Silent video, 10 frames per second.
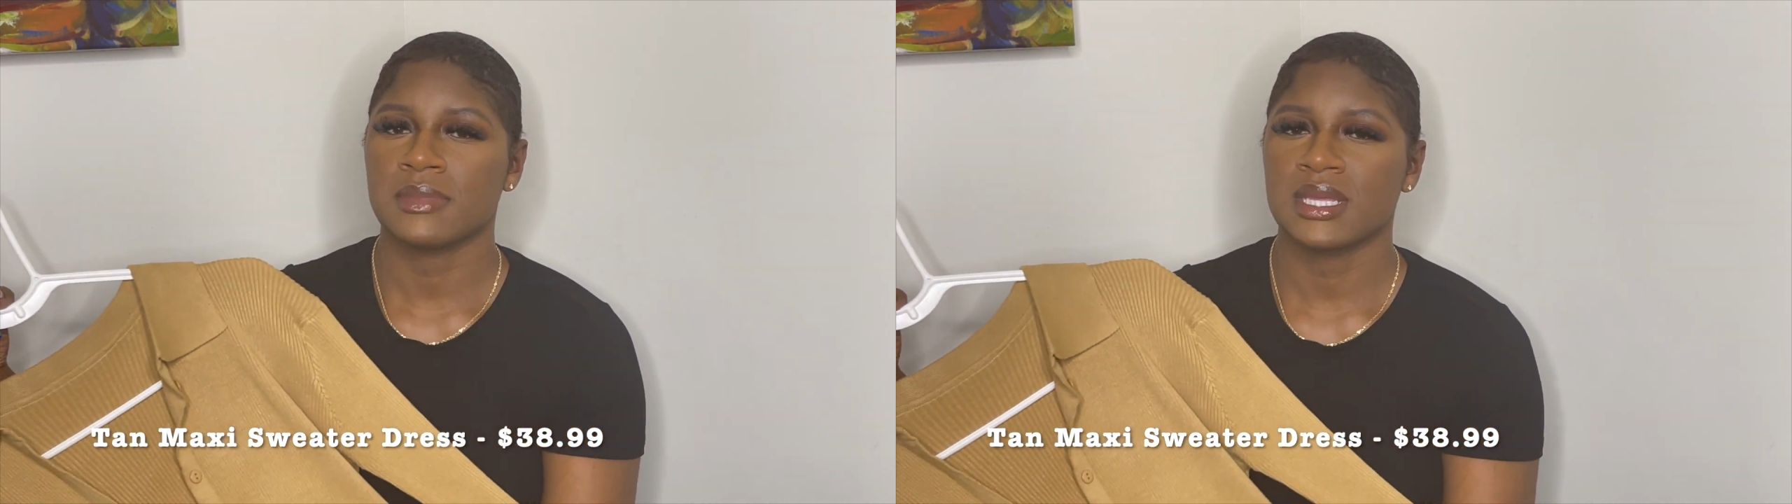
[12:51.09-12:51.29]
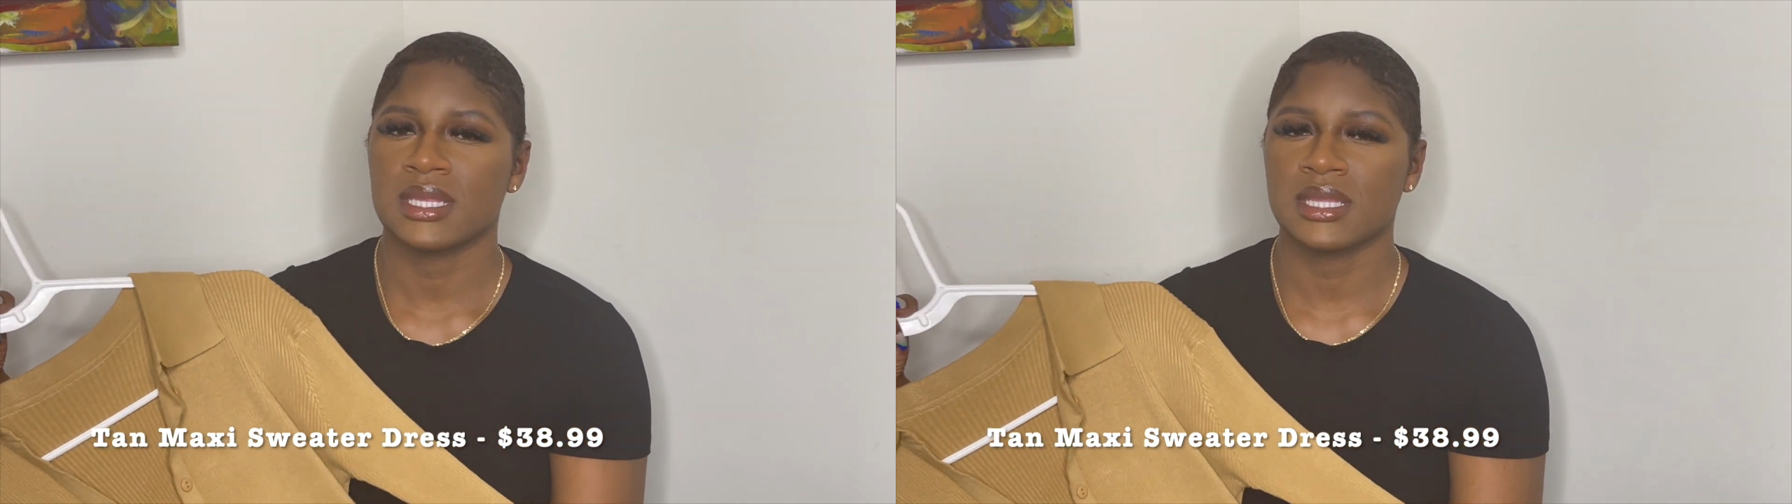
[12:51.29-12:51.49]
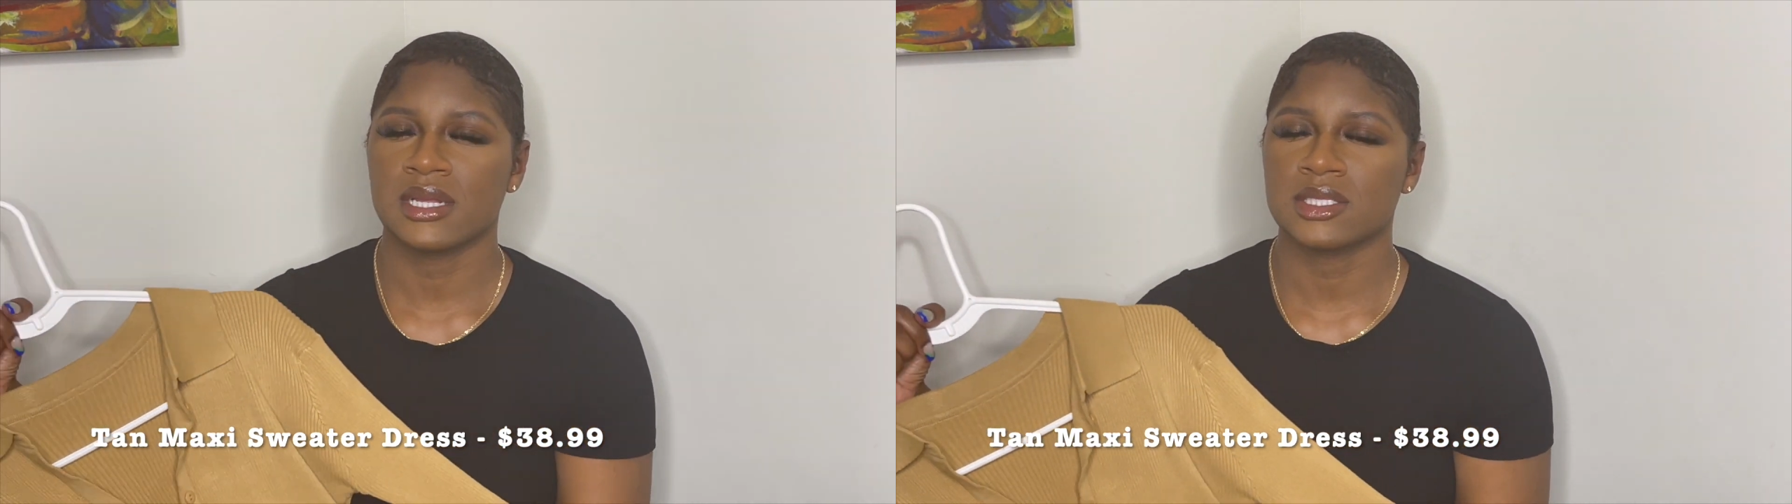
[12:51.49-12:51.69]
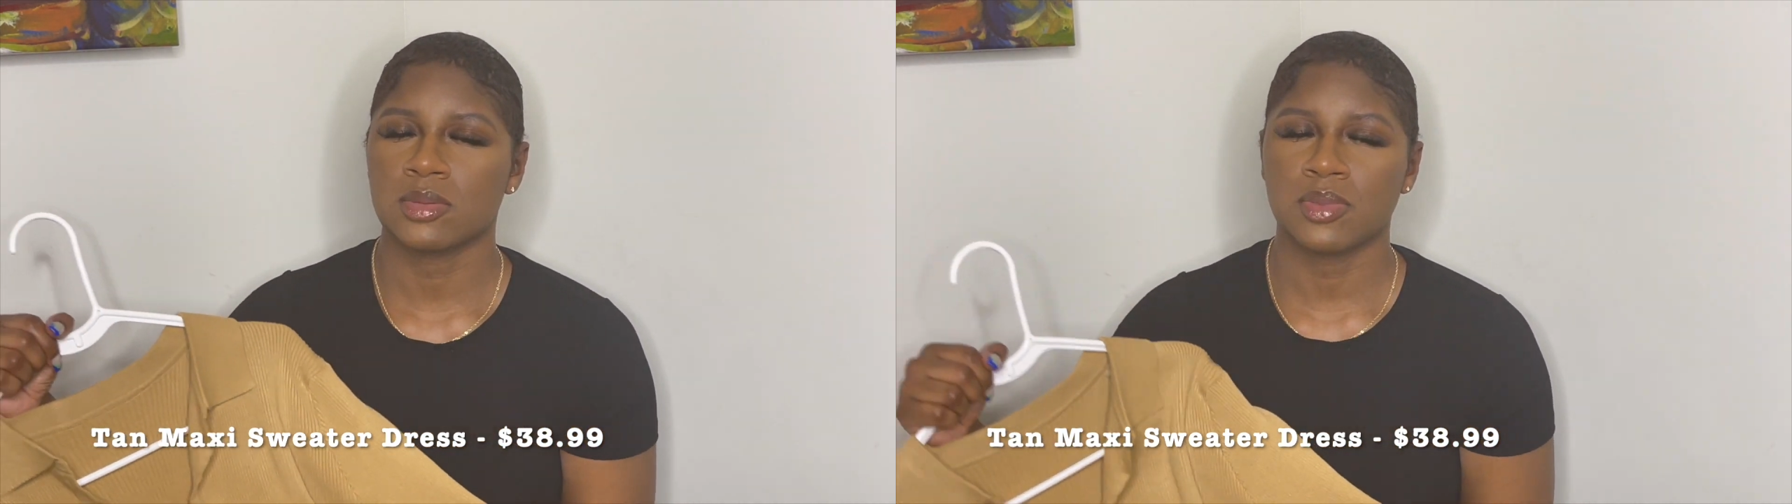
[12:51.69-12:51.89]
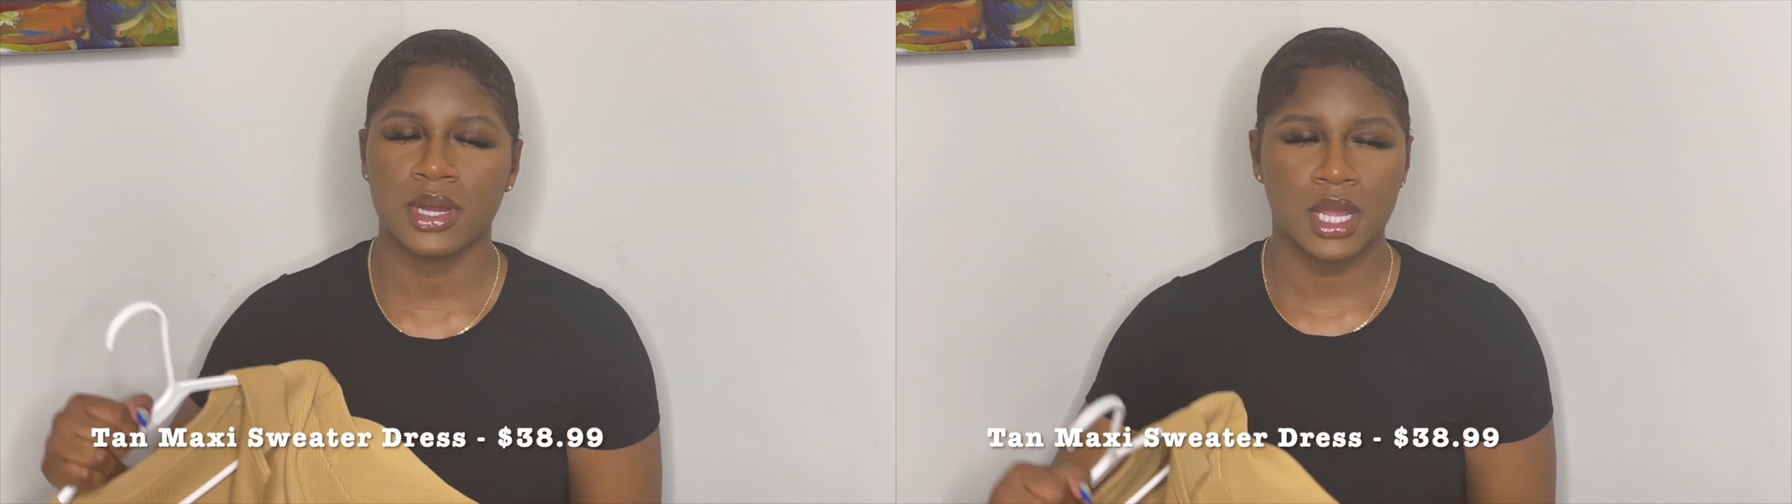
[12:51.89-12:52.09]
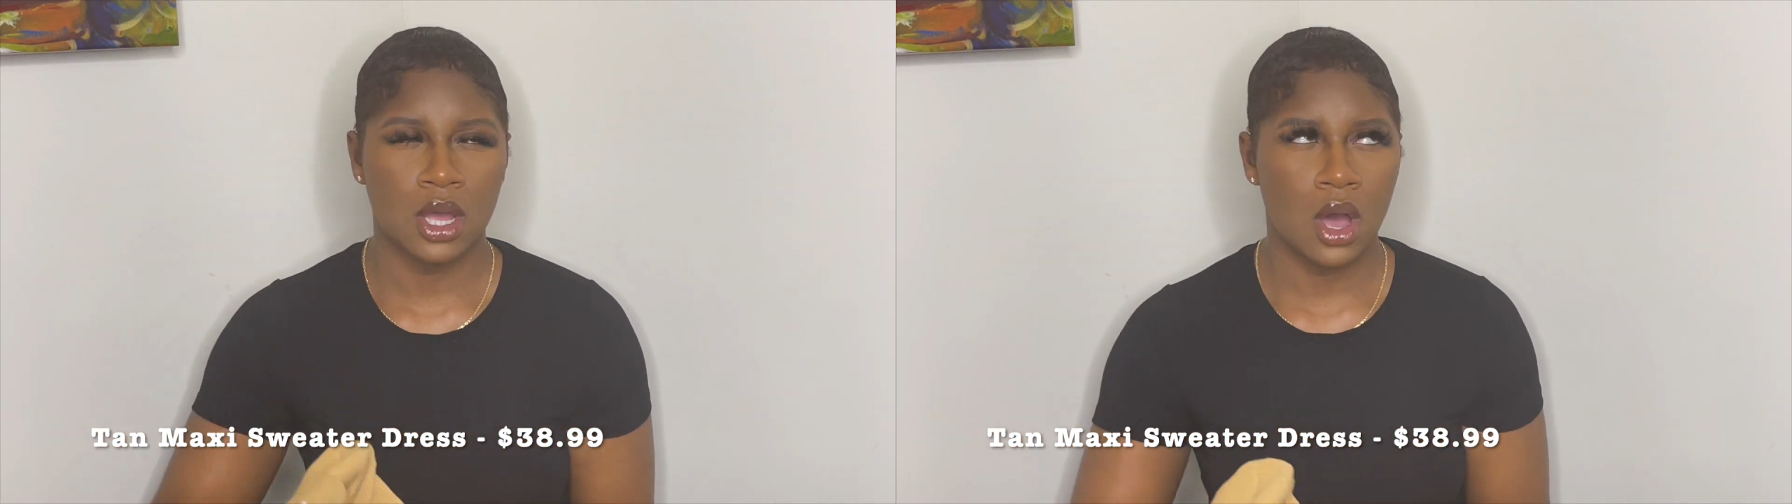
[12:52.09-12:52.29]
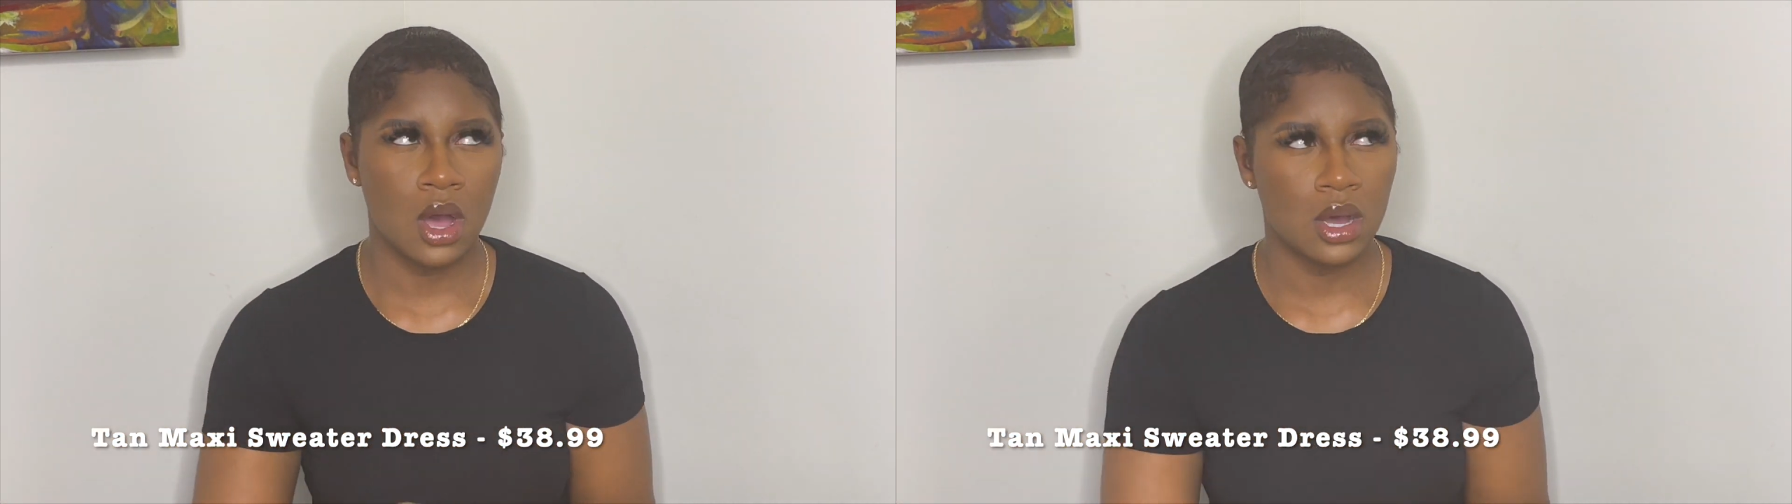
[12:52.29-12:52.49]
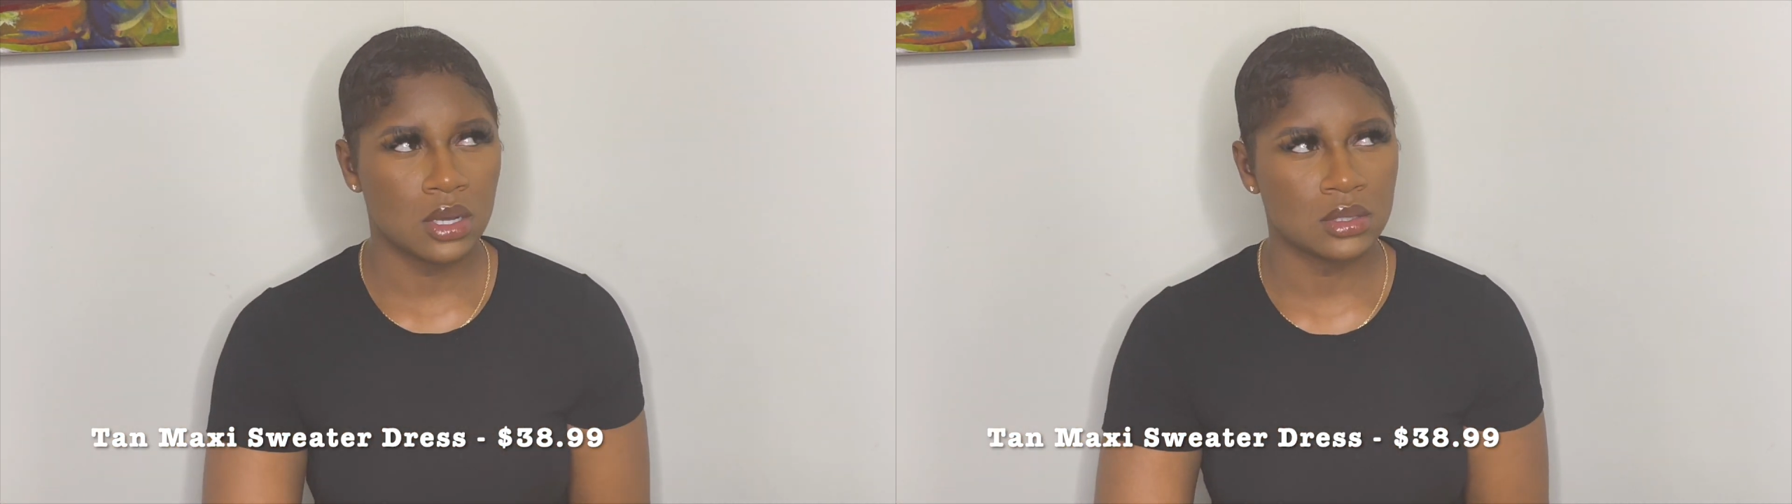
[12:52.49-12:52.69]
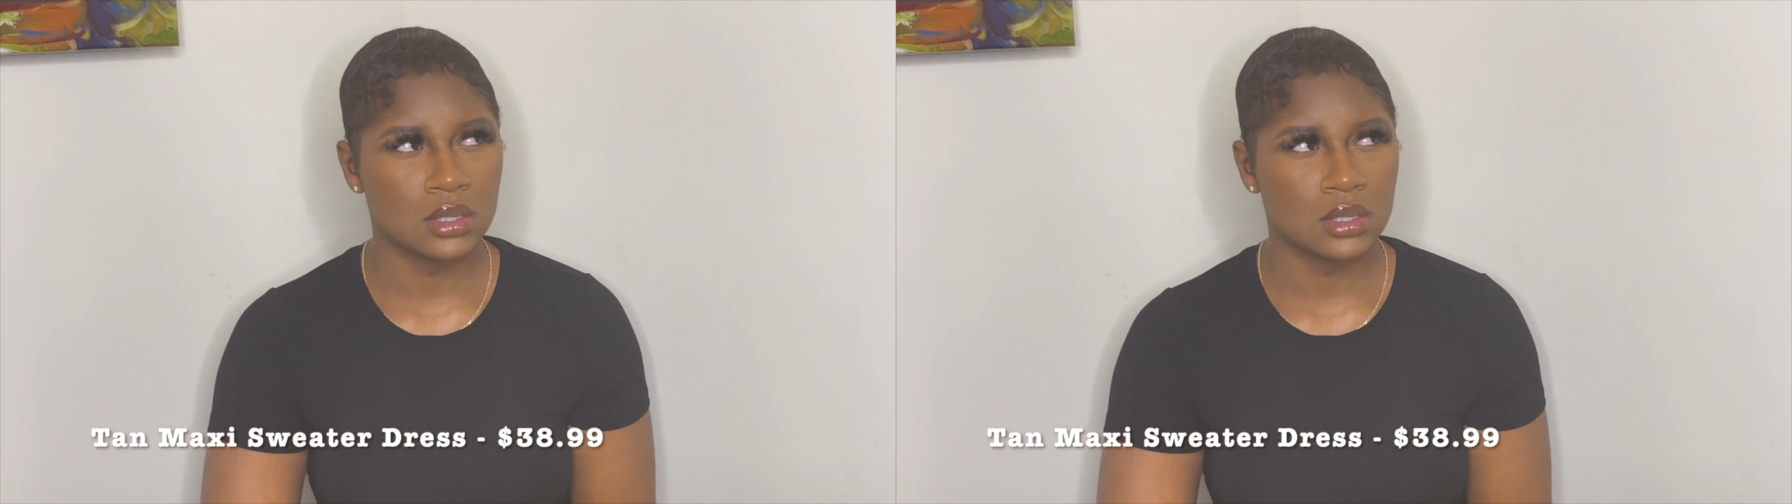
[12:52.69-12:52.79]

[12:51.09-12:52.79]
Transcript: then there's a brand called,